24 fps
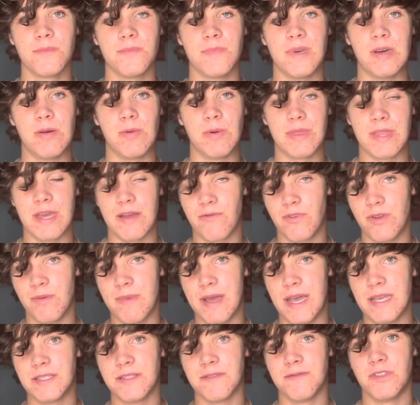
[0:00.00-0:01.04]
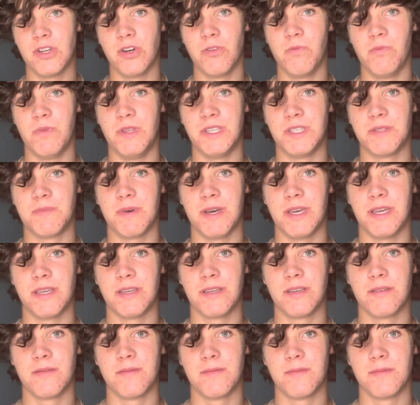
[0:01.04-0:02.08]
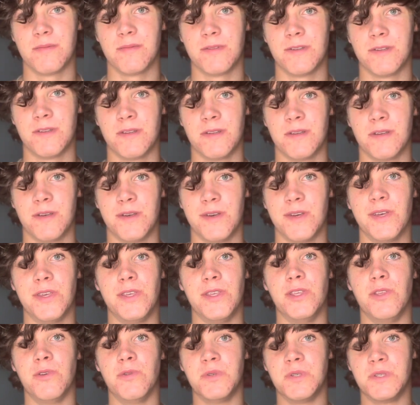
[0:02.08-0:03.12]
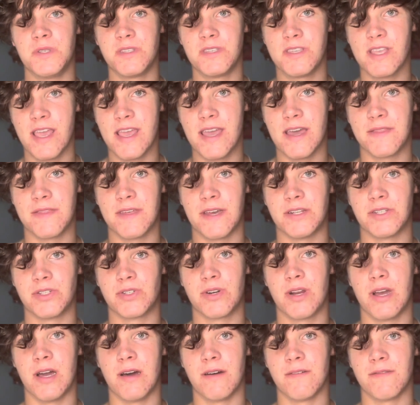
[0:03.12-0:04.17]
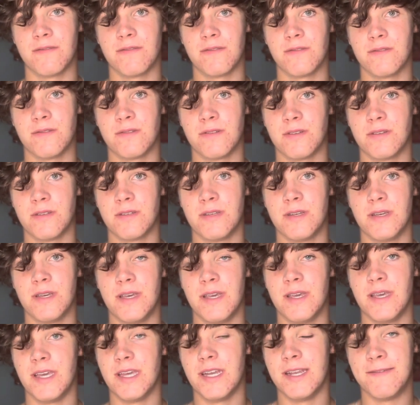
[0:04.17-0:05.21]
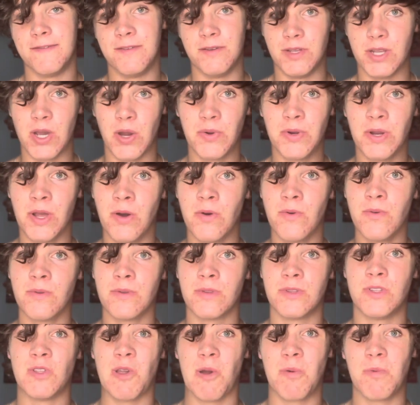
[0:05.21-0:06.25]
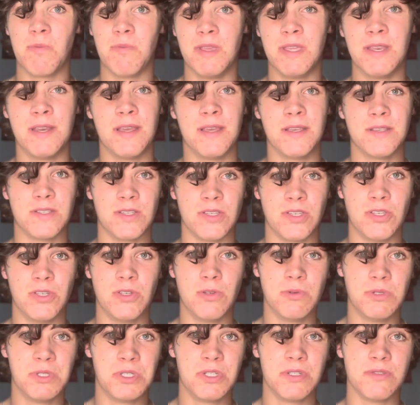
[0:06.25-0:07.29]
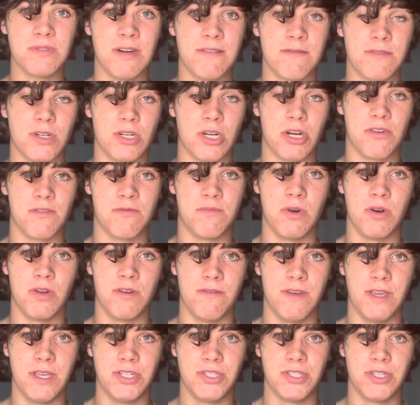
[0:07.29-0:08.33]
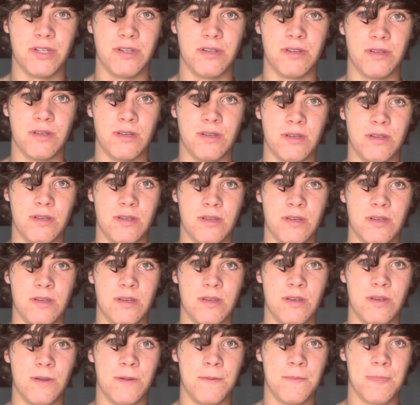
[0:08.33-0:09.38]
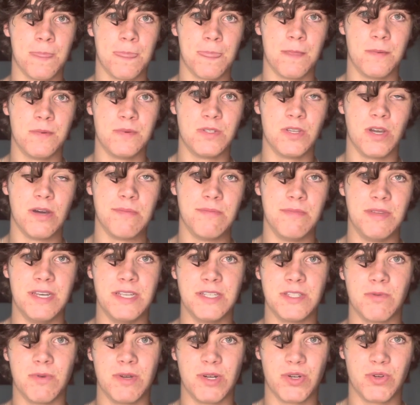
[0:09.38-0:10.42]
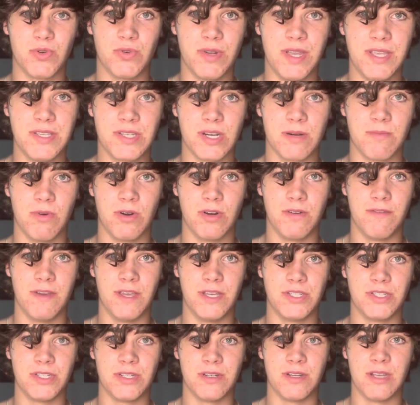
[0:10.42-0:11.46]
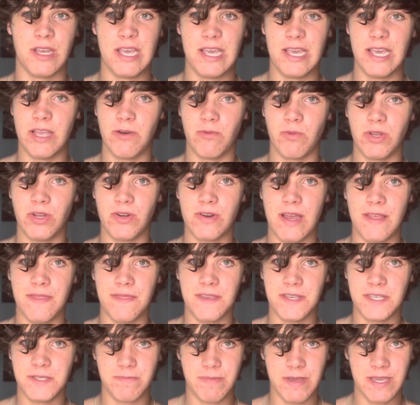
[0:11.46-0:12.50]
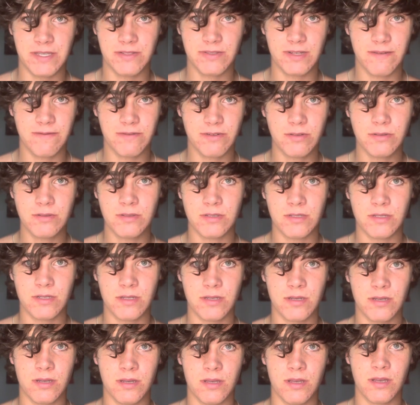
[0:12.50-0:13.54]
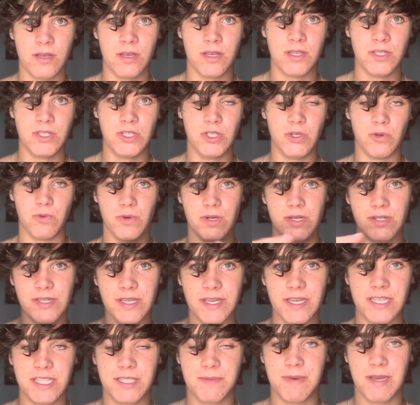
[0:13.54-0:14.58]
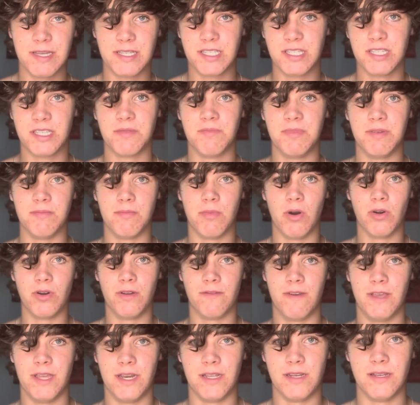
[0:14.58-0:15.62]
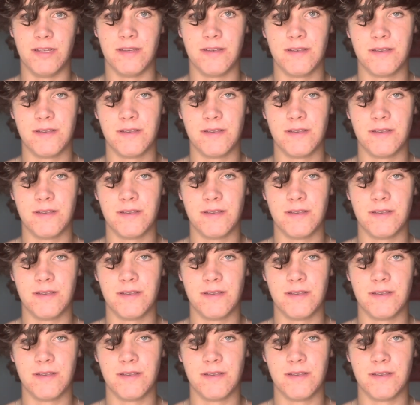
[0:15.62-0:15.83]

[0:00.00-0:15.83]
And with every massive dopamine spike, you stay at that trough. And if you don't know, dopamine is a huge deliverer of motivation. Dopamine is what creates our motivation. And when you're at this base level, do you really expect to be motivated?